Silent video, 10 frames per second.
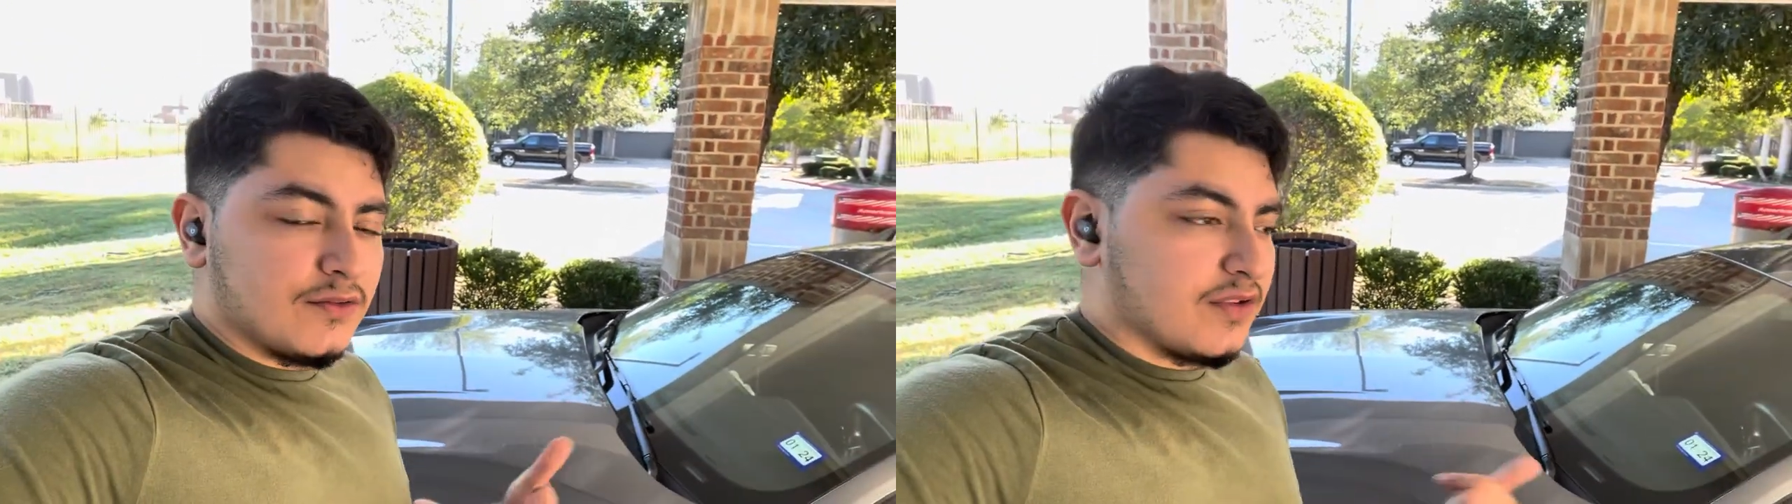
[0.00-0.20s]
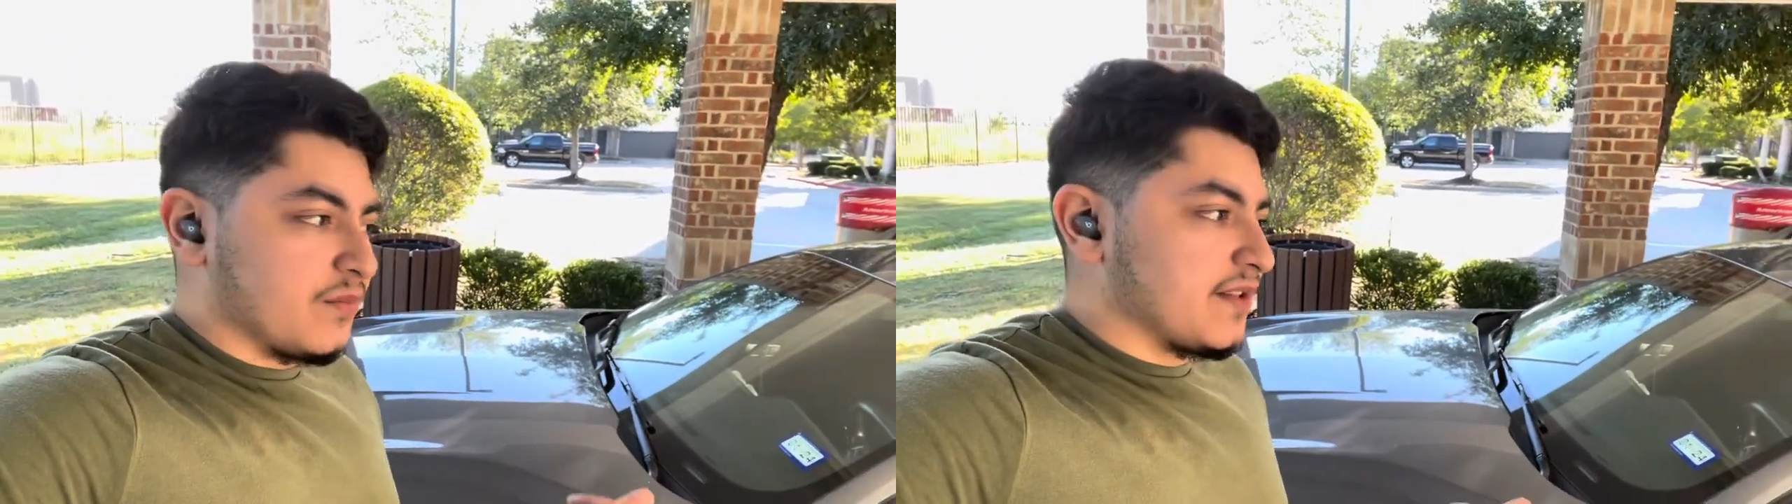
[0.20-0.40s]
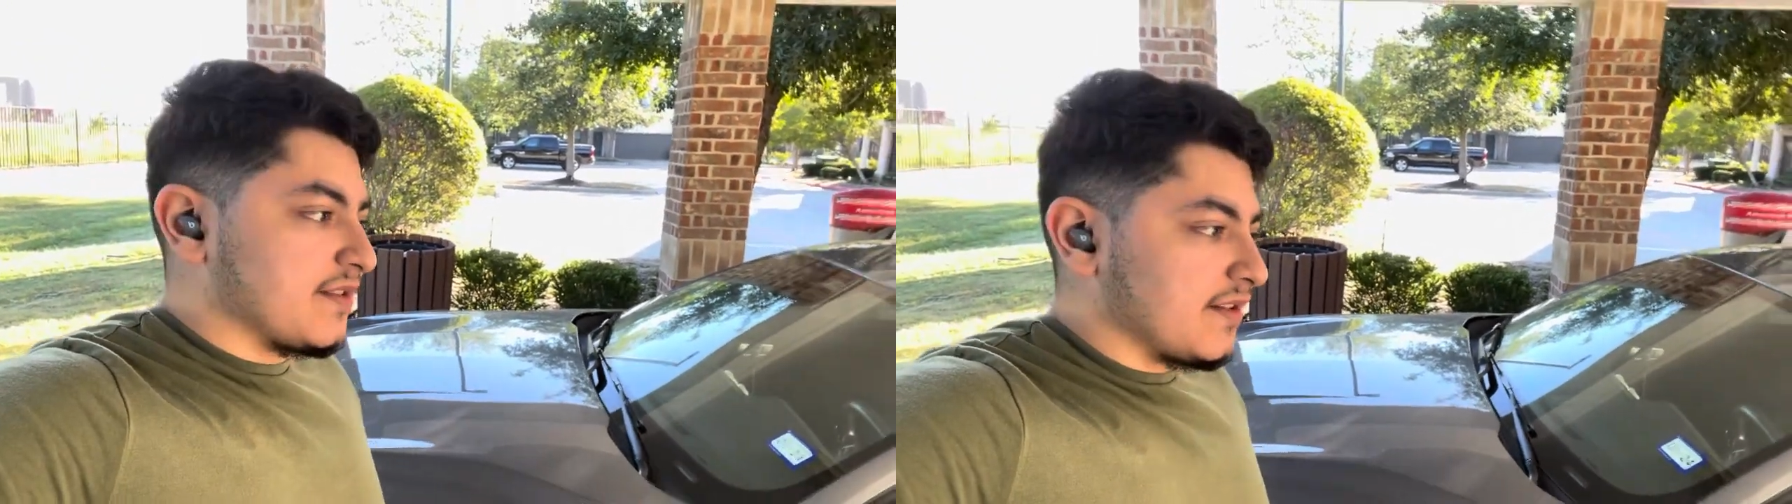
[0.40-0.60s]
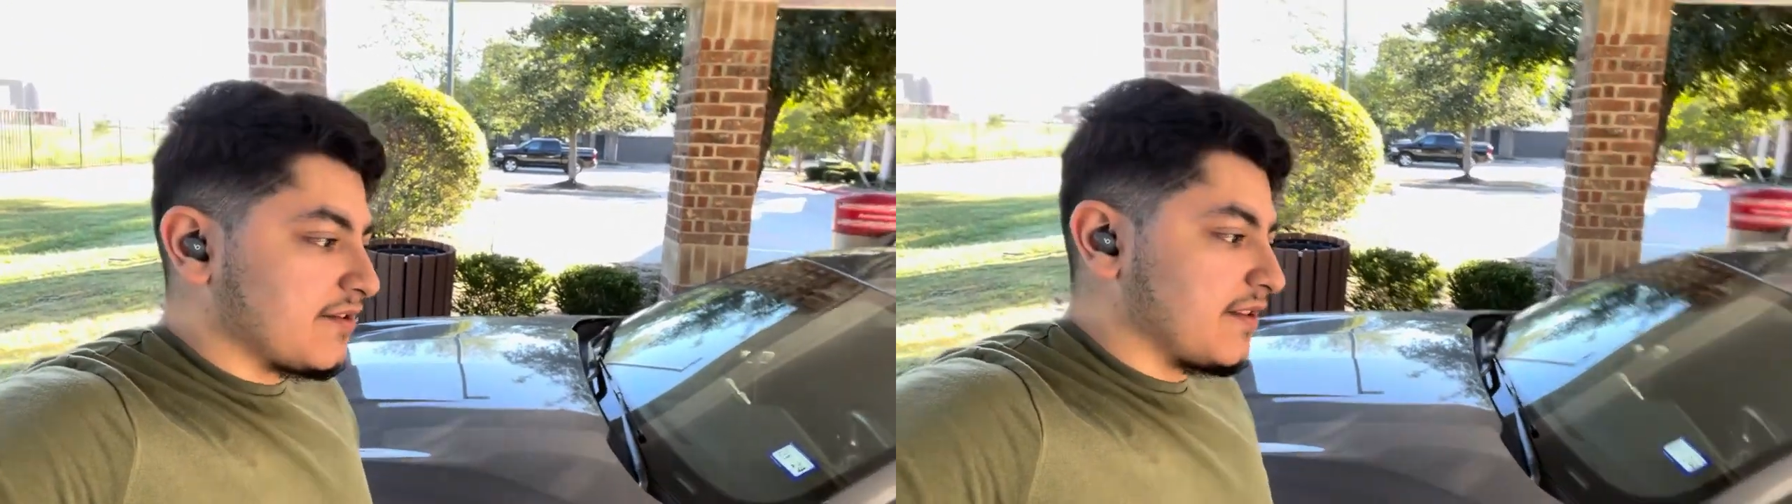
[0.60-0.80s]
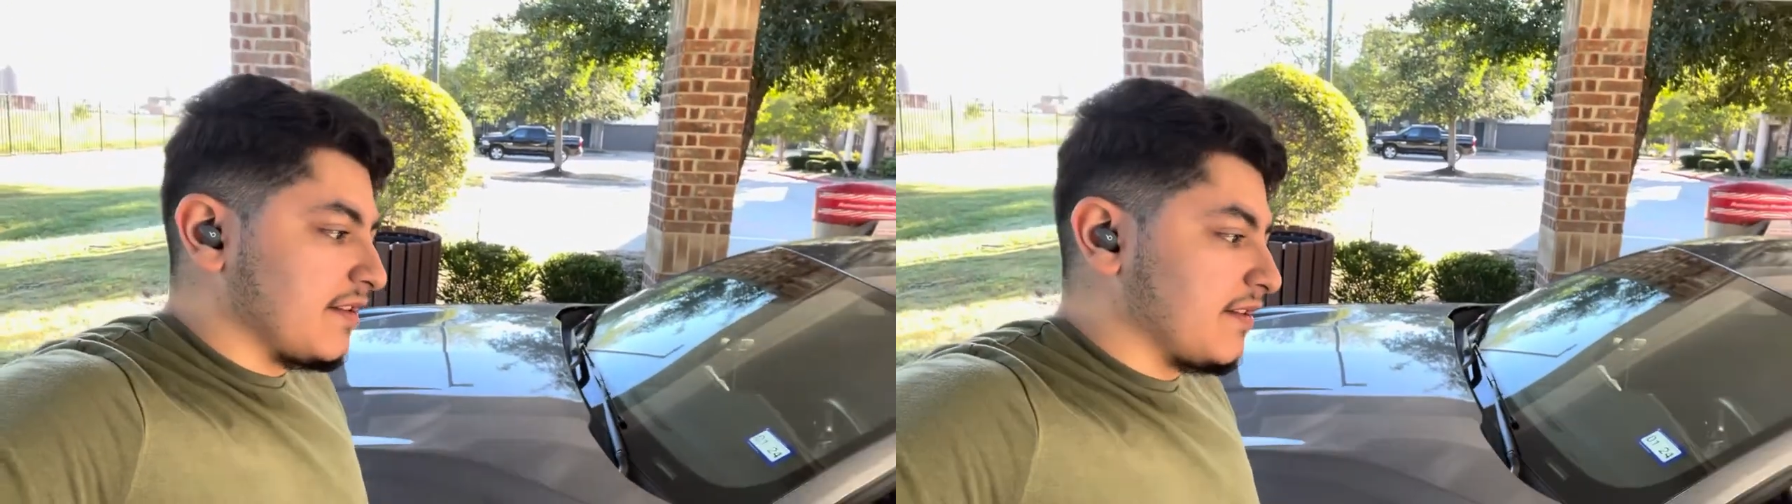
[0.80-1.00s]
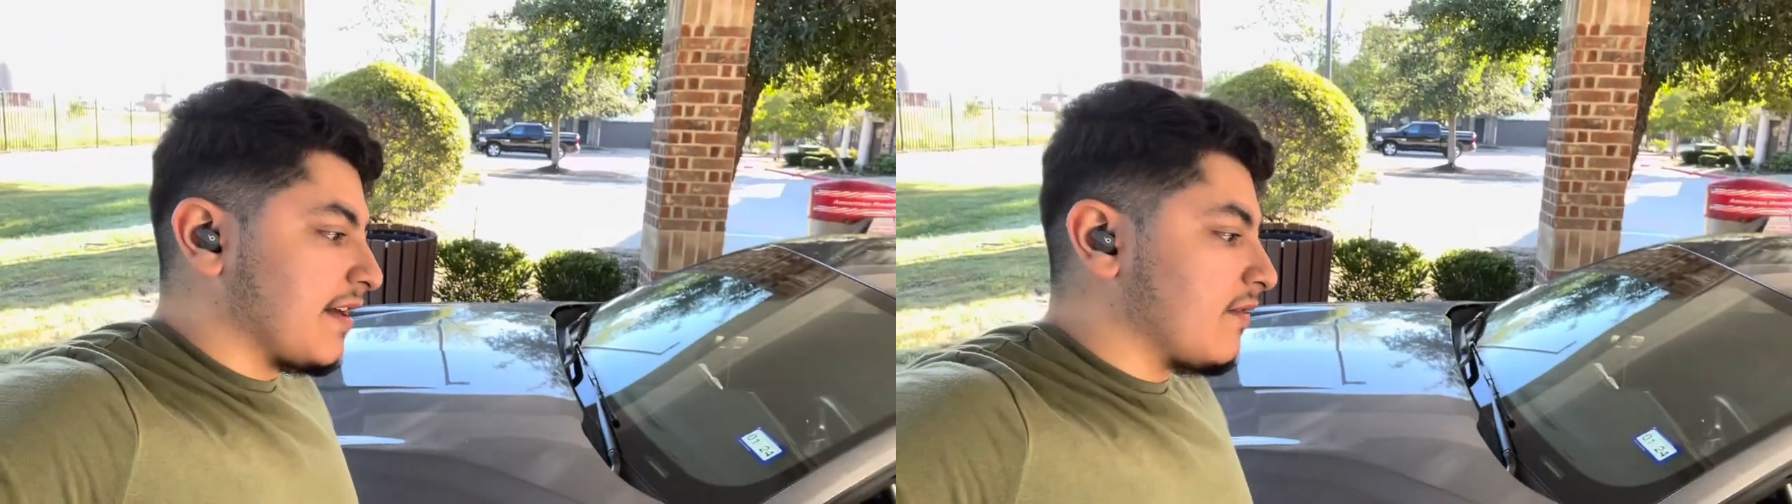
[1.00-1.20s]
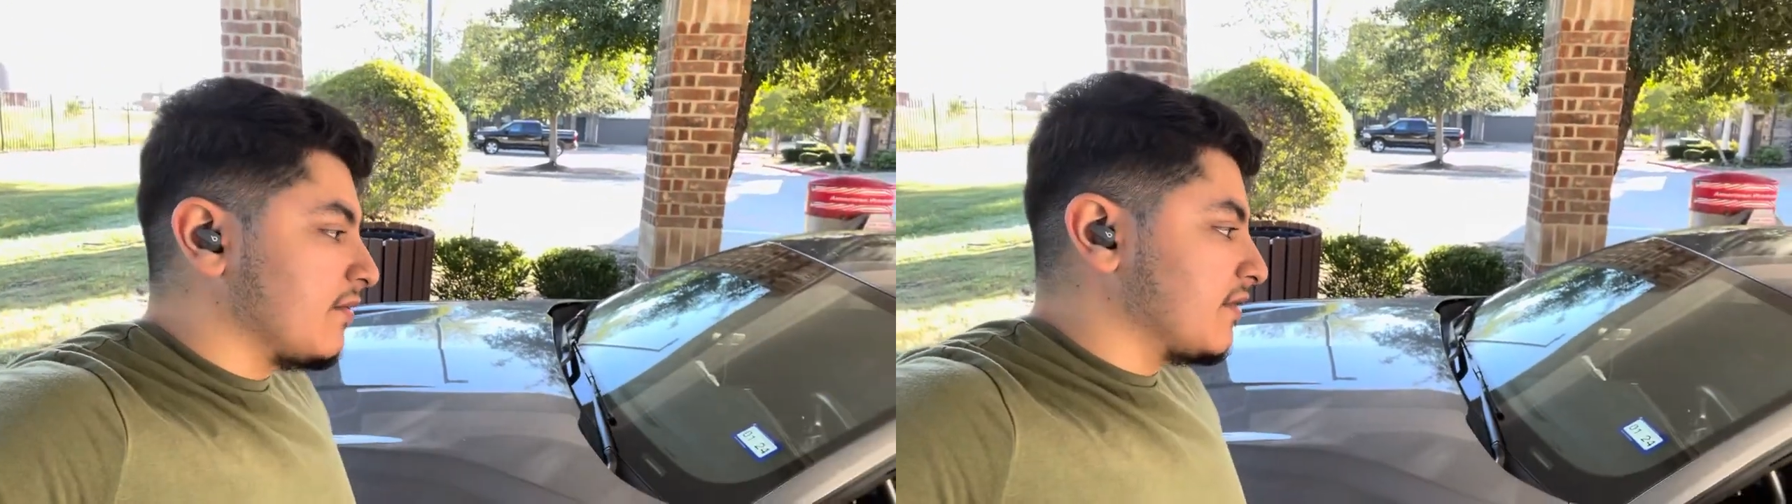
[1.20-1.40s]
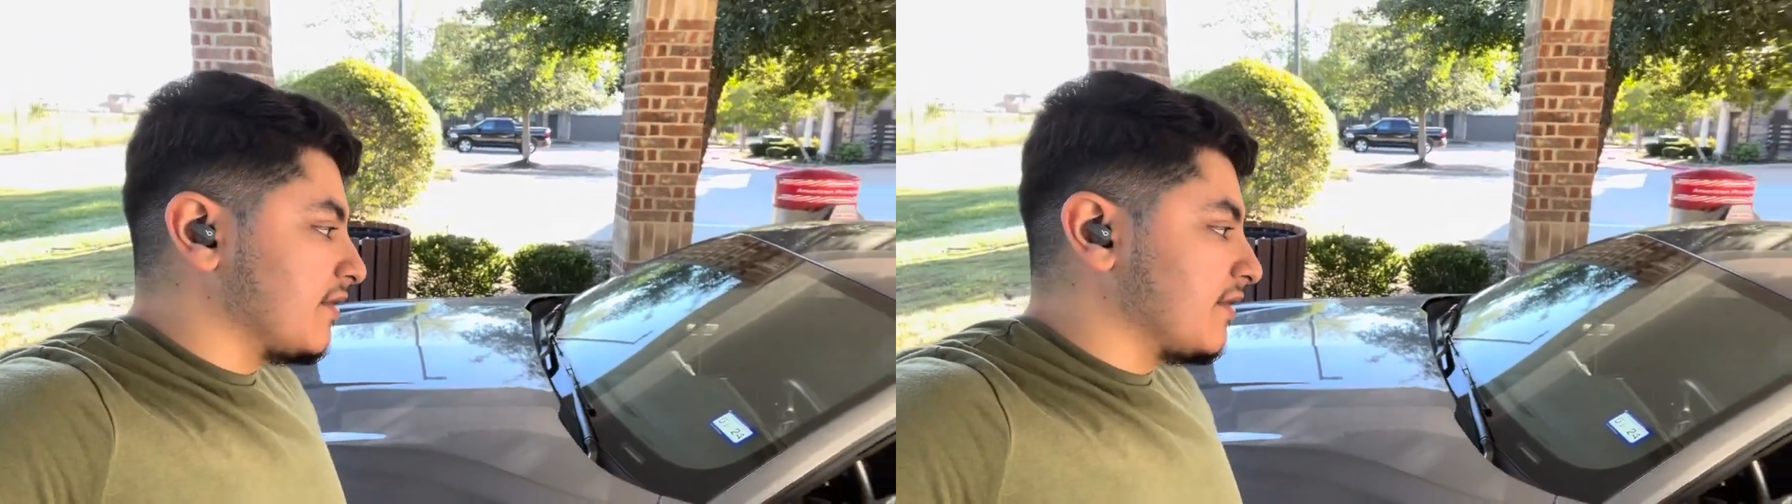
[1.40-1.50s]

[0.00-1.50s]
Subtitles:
old Mustangs trying to get that one.